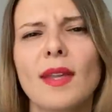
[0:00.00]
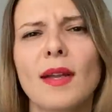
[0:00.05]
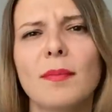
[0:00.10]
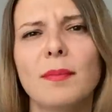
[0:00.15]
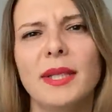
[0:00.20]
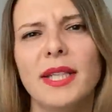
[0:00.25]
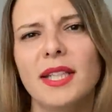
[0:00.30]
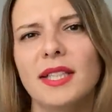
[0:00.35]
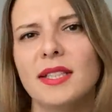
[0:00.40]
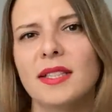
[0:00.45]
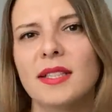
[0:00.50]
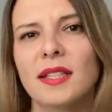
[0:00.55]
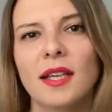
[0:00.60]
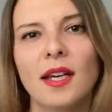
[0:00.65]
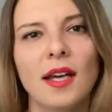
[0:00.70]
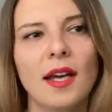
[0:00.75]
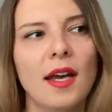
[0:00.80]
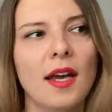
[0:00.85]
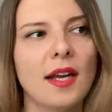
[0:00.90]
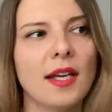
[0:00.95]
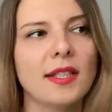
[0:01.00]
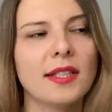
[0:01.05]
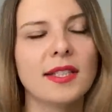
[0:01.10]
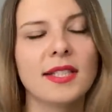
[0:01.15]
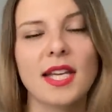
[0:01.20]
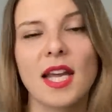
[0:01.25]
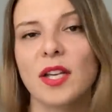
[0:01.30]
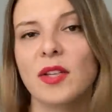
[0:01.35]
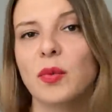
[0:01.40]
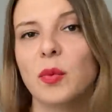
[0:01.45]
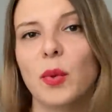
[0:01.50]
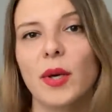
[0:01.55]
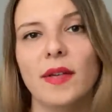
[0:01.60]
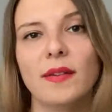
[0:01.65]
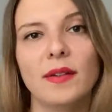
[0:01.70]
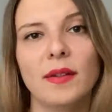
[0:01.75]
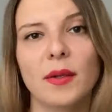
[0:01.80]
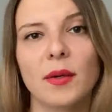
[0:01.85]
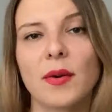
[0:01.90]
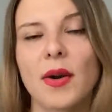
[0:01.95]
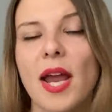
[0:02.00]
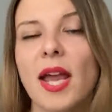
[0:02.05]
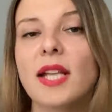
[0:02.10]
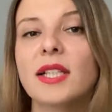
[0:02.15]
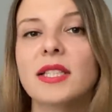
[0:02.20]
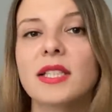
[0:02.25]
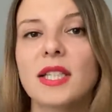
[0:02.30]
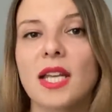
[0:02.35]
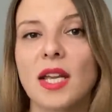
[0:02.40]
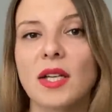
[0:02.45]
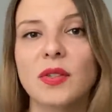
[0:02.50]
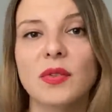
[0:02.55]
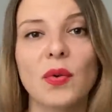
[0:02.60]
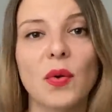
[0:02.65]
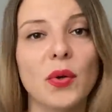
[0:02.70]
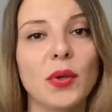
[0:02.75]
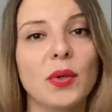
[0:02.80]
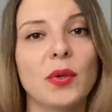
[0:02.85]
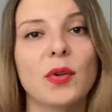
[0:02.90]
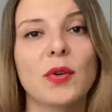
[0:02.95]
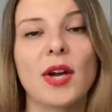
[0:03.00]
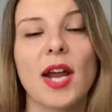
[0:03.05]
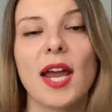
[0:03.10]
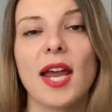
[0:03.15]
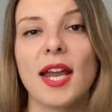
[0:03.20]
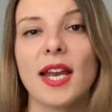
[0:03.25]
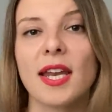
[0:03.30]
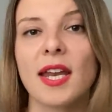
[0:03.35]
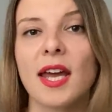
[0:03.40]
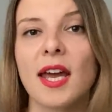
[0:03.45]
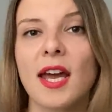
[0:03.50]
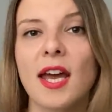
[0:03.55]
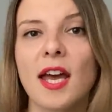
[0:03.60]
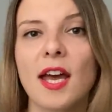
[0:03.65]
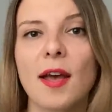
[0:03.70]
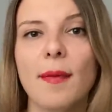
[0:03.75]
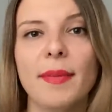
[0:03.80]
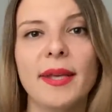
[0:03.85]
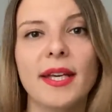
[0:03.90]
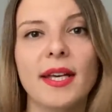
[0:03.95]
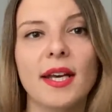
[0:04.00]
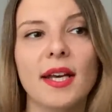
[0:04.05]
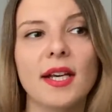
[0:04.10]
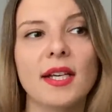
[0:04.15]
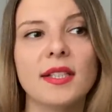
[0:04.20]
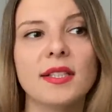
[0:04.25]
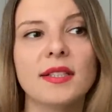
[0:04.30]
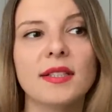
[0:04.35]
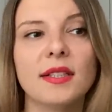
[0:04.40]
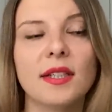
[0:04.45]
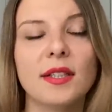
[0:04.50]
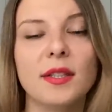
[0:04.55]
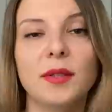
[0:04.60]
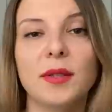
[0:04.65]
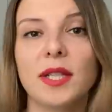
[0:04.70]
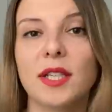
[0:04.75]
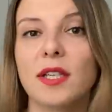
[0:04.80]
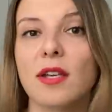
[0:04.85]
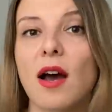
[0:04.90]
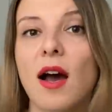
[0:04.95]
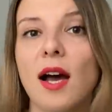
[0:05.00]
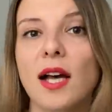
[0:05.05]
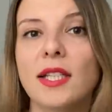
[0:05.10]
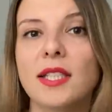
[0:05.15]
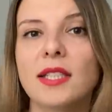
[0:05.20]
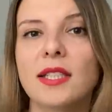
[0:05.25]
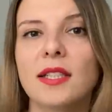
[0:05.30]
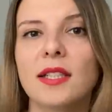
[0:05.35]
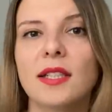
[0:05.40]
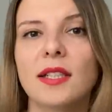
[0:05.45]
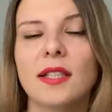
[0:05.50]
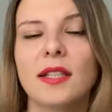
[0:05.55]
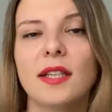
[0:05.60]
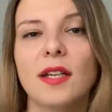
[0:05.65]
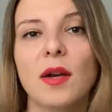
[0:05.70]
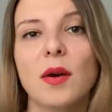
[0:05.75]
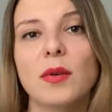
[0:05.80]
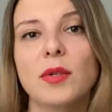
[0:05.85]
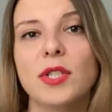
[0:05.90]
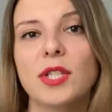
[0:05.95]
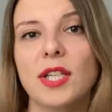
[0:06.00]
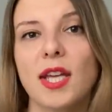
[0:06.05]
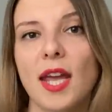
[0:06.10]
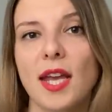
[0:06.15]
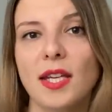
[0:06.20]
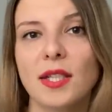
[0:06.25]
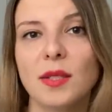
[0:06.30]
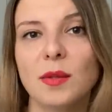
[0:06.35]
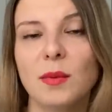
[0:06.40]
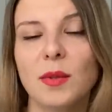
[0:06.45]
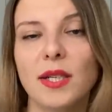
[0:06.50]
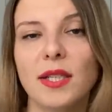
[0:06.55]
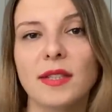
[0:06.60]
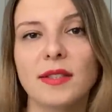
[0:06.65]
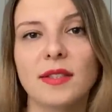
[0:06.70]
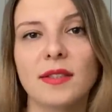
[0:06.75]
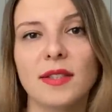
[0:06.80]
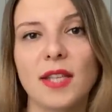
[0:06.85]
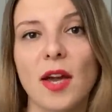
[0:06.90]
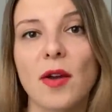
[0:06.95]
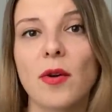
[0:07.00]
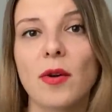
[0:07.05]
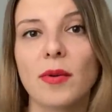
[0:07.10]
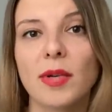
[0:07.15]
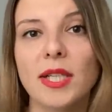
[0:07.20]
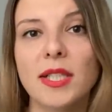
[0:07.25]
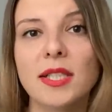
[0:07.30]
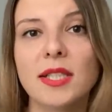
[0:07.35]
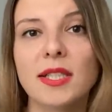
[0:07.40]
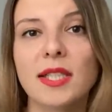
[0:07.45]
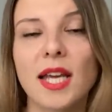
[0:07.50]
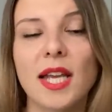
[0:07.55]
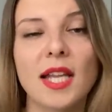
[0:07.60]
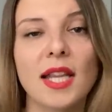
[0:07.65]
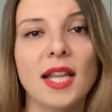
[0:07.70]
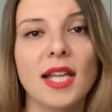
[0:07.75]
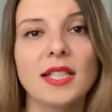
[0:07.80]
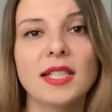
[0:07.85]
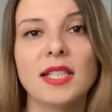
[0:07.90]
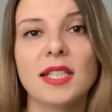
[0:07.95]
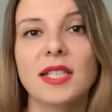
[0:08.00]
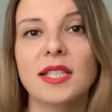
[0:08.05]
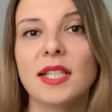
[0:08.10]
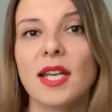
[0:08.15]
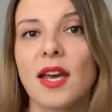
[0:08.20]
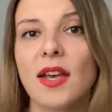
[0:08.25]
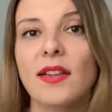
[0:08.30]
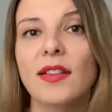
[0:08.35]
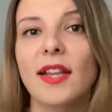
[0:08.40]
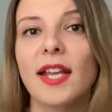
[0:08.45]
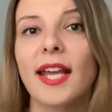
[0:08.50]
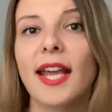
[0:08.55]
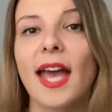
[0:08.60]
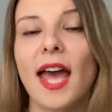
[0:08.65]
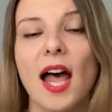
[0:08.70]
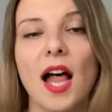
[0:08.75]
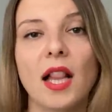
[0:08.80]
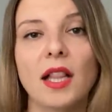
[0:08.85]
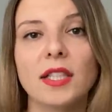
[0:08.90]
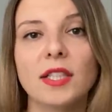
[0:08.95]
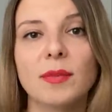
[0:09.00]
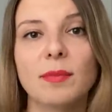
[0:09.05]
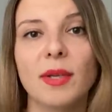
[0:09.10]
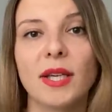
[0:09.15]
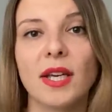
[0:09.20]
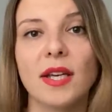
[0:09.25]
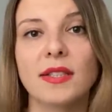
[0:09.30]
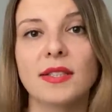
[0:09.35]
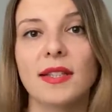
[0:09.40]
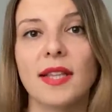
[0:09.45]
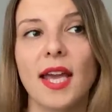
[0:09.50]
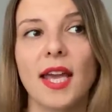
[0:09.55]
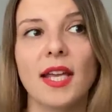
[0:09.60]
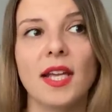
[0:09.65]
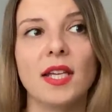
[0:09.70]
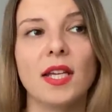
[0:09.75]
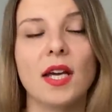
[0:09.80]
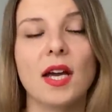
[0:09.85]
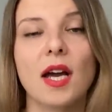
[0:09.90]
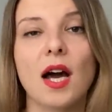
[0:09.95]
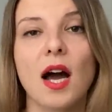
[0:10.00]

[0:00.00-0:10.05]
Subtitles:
please stand with Ukraine, stand for Ukraine, because you cannot negotiate with terrorists, and this is nothing else, because they